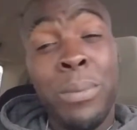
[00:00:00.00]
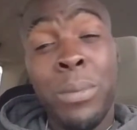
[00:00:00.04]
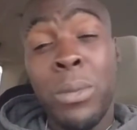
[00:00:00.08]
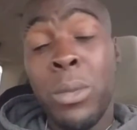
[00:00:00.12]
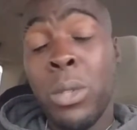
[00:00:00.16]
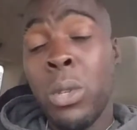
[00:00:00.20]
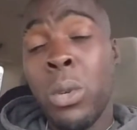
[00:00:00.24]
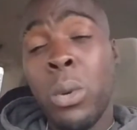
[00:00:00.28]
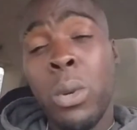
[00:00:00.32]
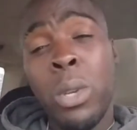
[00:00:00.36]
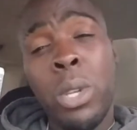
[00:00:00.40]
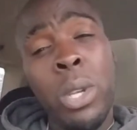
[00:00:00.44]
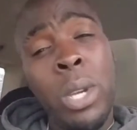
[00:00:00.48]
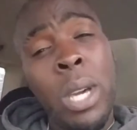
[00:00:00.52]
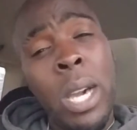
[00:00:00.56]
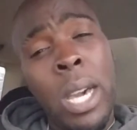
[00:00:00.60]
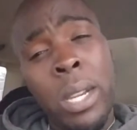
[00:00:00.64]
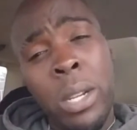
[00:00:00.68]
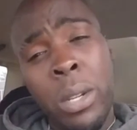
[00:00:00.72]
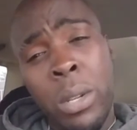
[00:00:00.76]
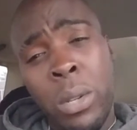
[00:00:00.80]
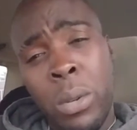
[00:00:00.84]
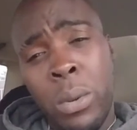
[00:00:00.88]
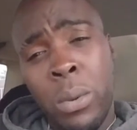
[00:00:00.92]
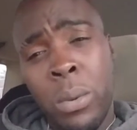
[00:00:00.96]
do what you
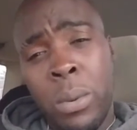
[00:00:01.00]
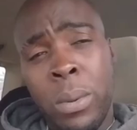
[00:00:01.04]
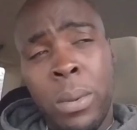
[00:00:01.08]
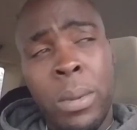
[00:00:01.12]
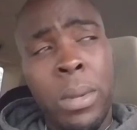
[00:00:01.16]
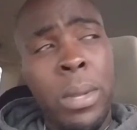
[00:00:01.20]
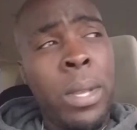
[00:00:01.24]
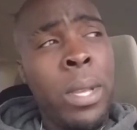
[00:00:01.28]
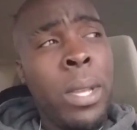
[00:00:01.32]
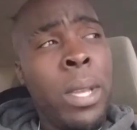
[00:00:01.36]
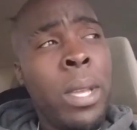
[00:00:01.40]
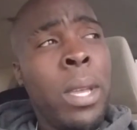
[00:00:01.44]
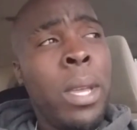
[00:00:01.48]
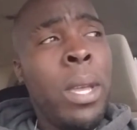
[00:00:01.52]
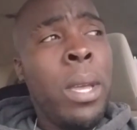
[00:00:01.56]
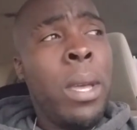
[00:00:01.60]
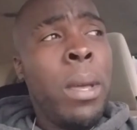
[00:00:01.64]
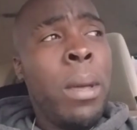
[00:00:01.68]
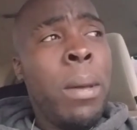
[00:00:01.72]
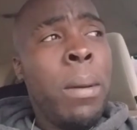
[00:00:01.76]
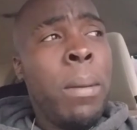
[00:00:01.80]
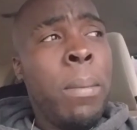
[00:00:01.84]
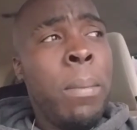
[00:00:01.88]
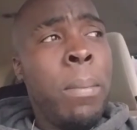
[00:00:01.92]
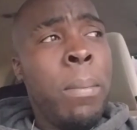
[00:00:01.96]
gotta do.
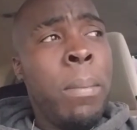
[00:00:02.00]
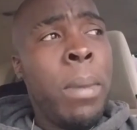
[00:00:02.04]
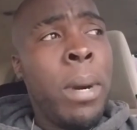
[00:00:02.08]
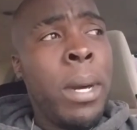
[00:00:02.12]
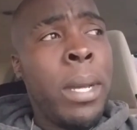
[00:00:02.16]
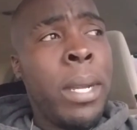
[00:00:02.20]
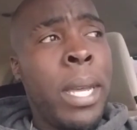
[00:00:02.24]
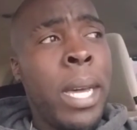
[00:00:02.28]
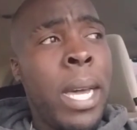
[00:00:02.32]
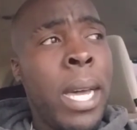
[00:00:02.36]
But